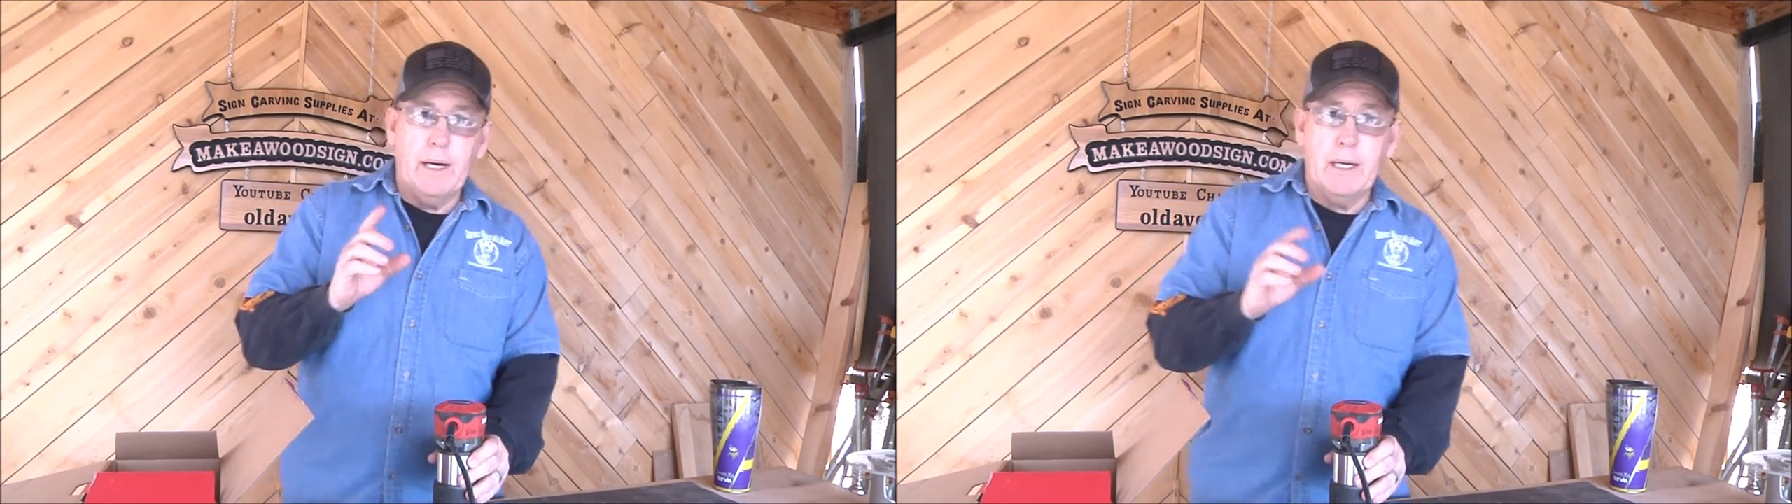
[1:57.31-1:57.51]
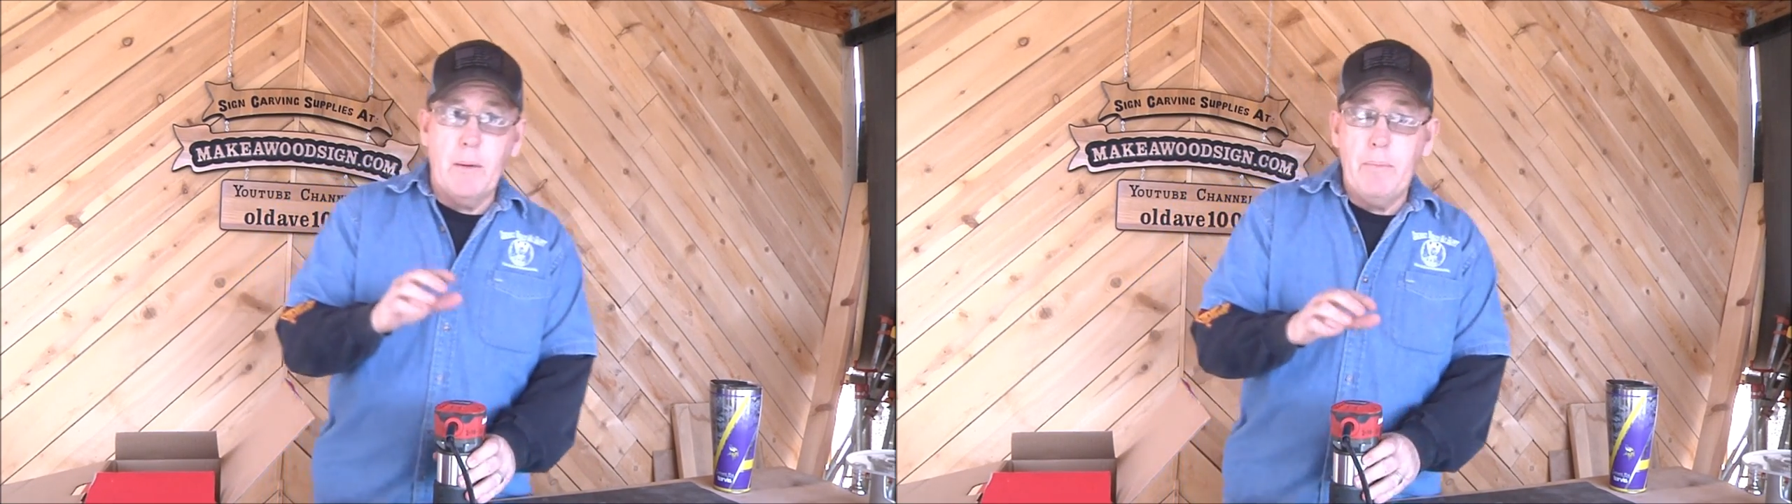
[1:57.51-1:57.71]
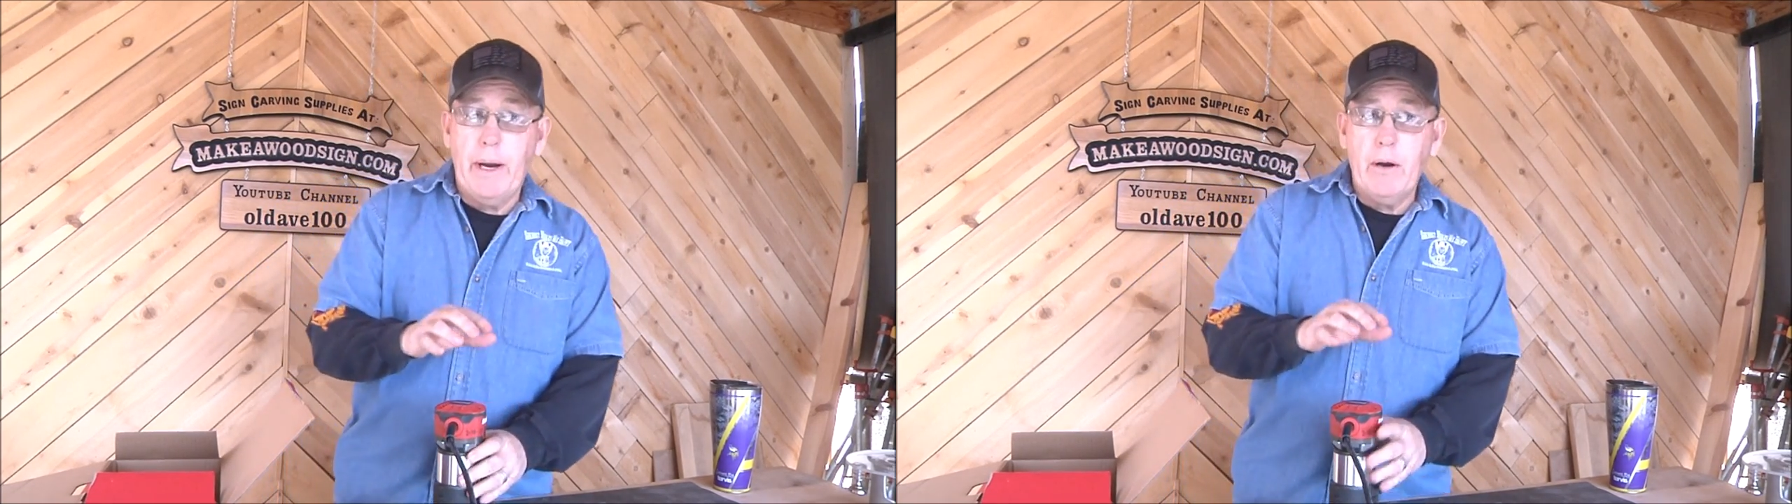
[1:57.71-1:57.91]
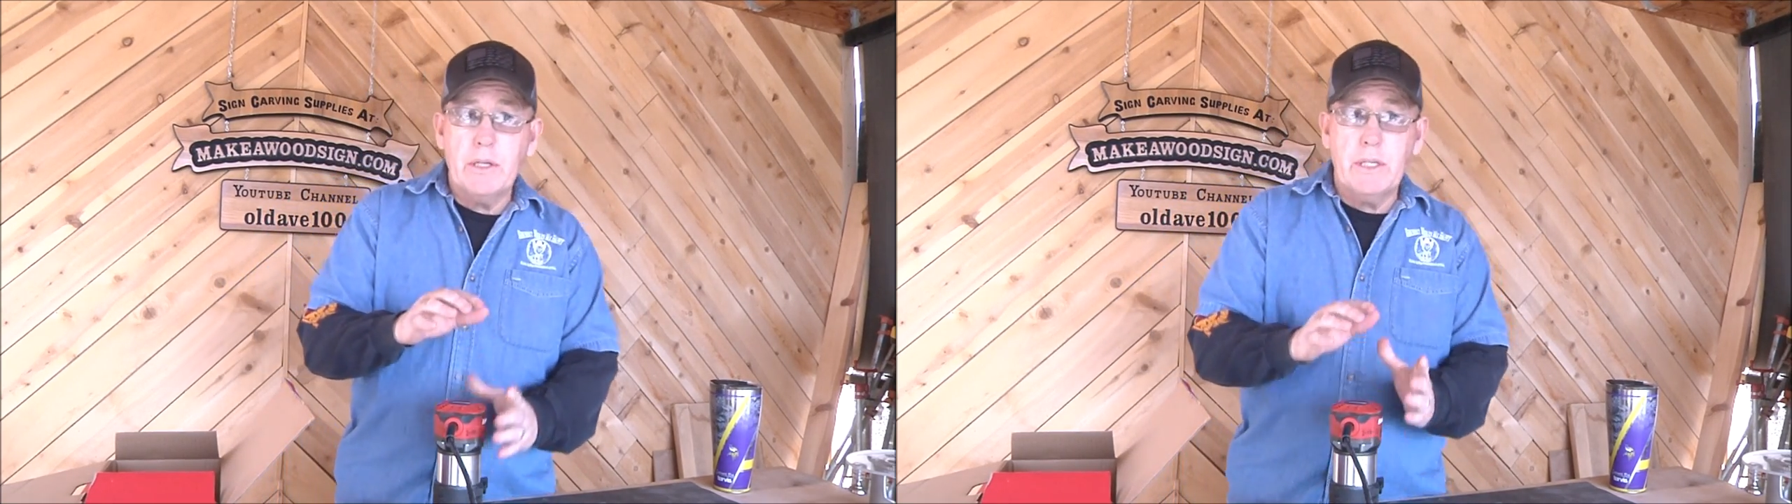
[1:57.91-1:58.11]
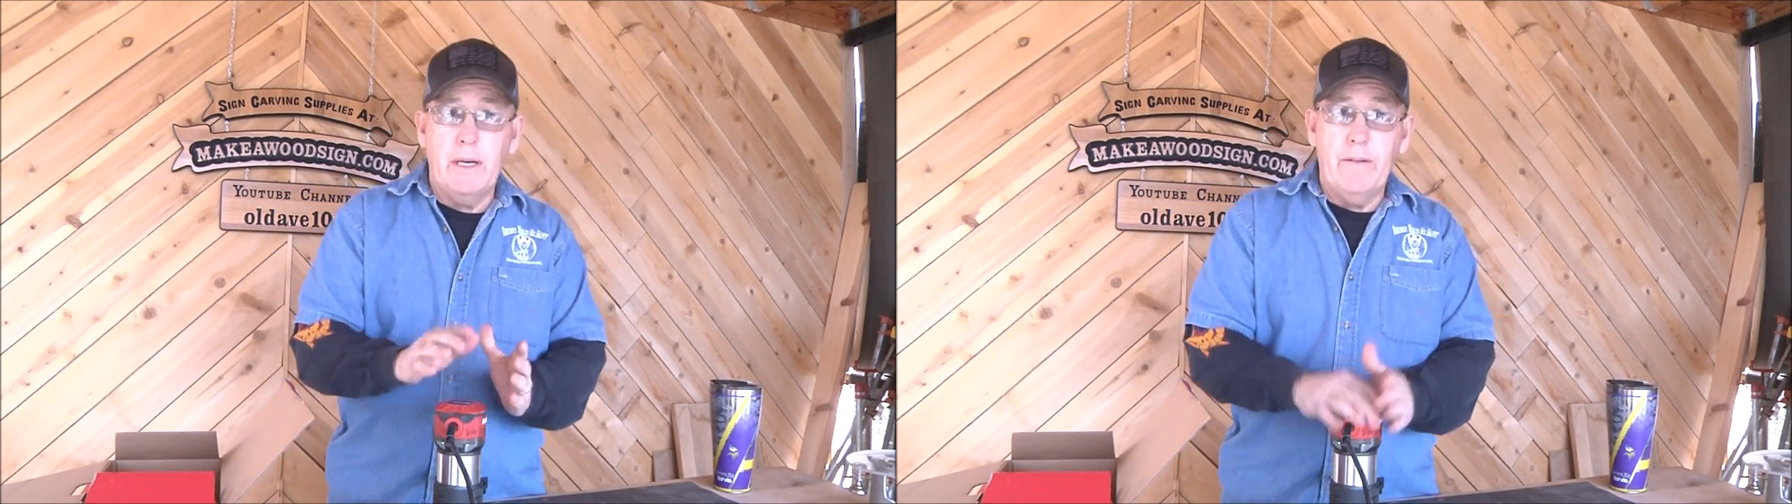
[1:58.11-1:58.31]
a
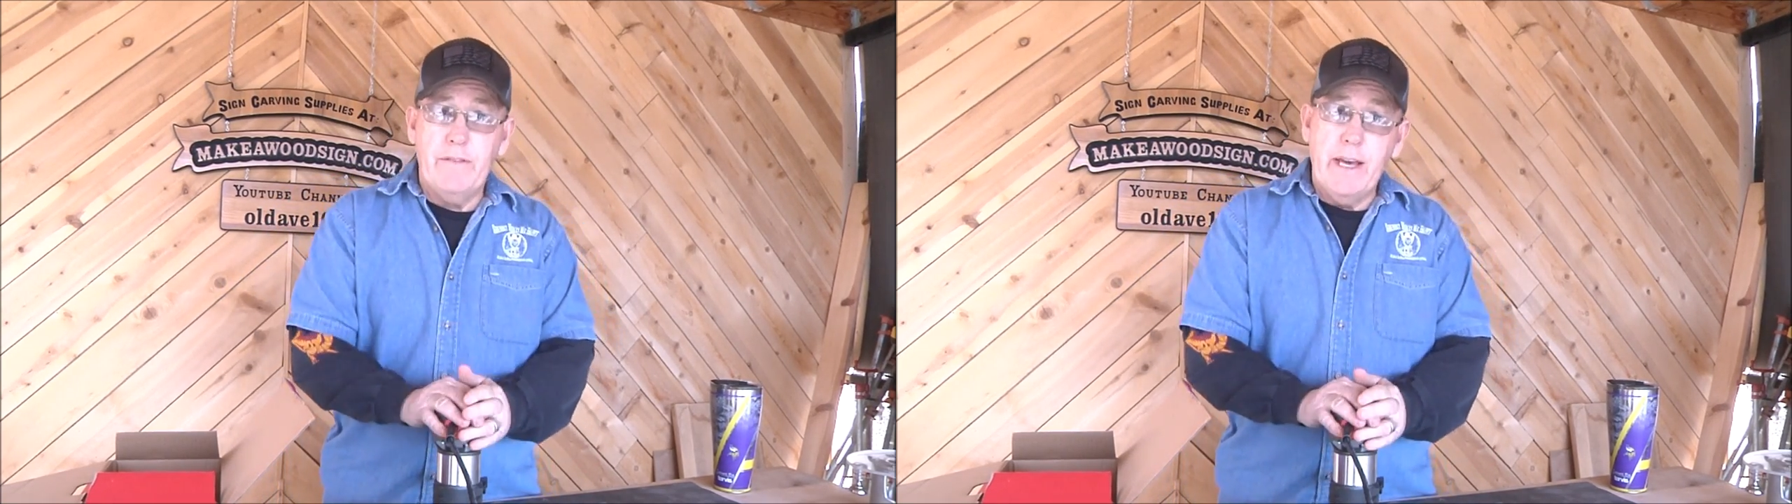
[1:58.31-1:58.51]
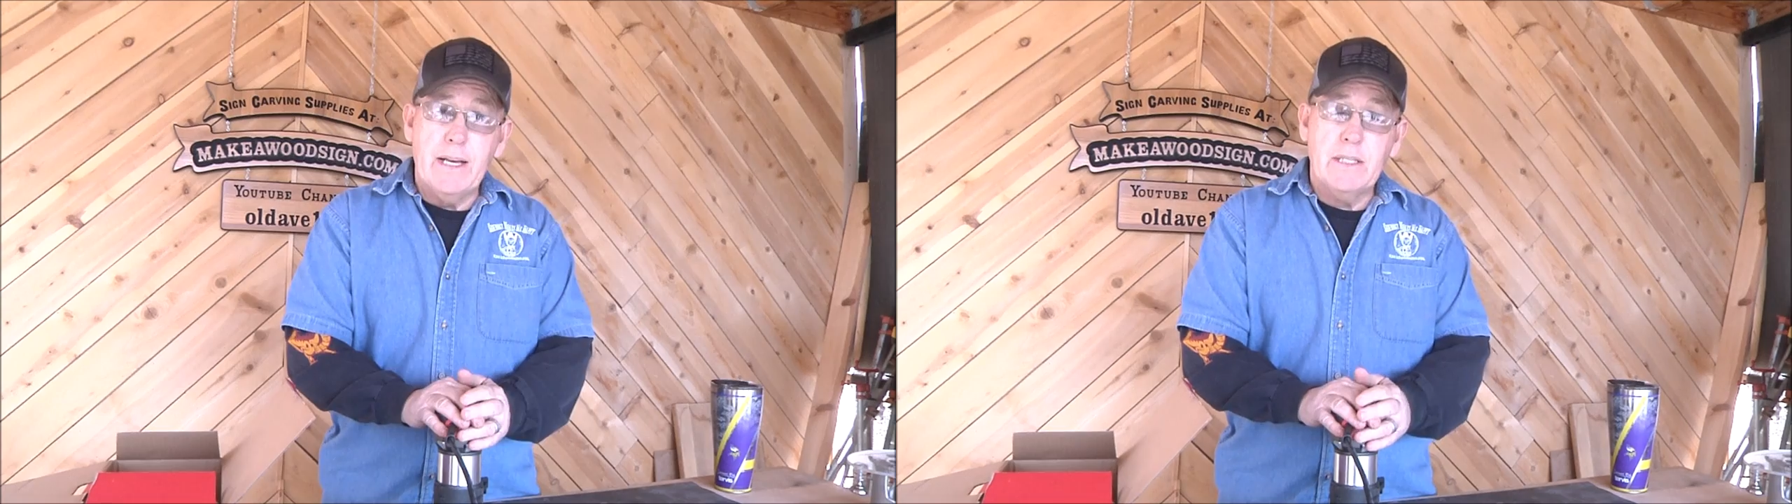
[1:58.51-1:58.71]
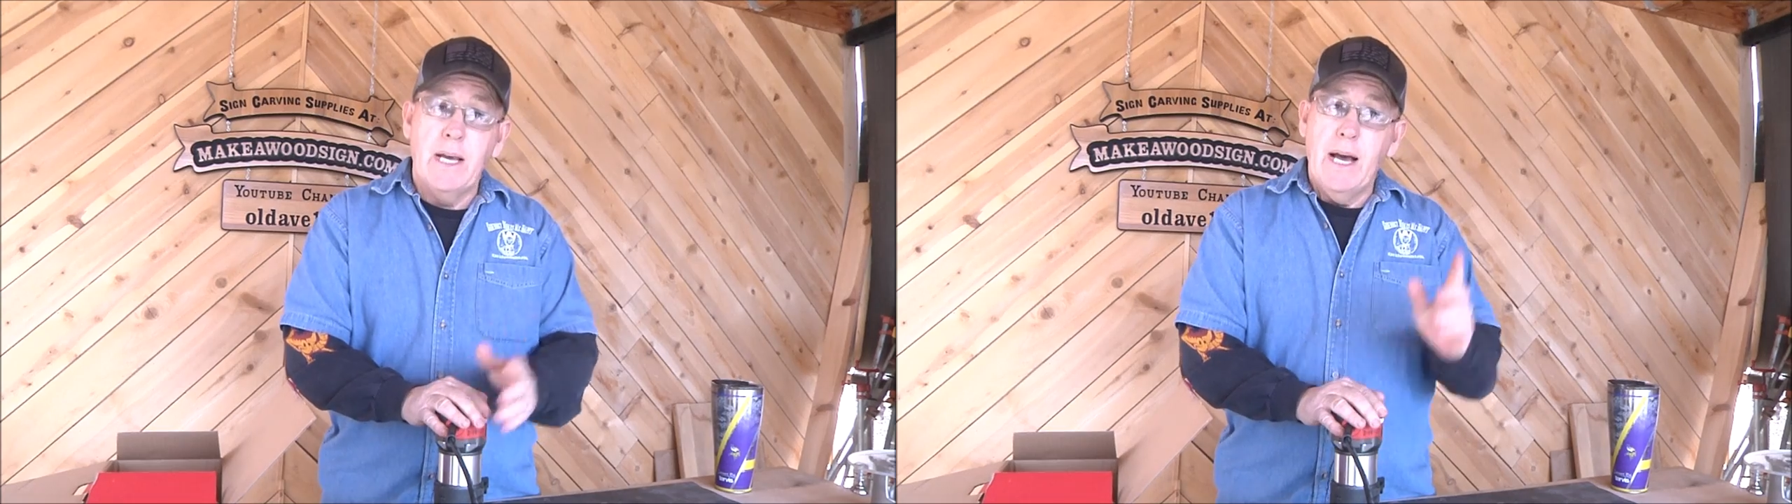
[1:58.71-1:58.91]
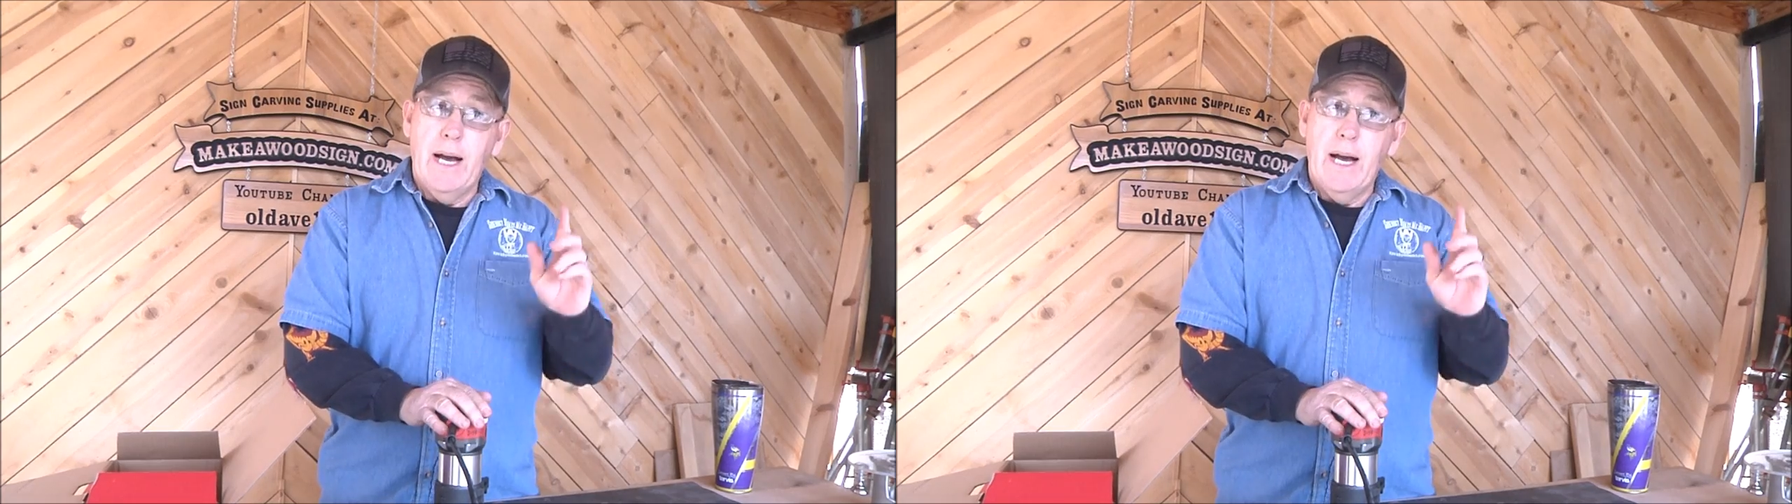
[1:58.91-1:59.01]
comparison of this